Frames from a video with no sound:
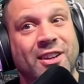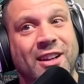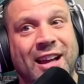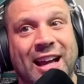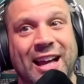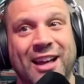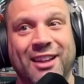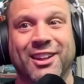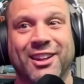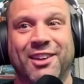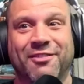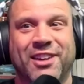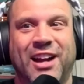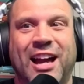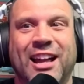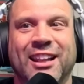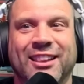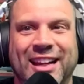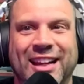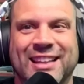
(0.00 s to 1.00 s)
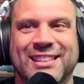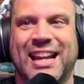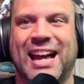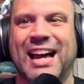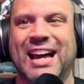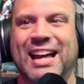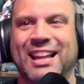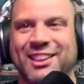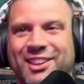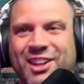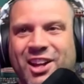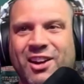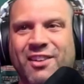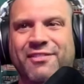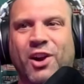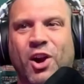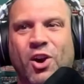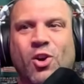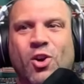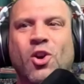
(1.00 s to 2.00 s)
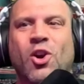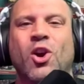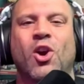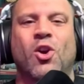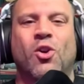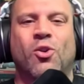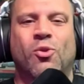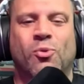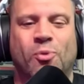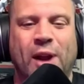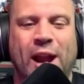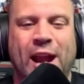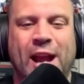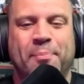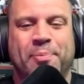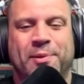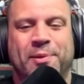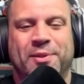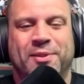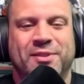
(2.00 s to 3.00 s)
I love her rap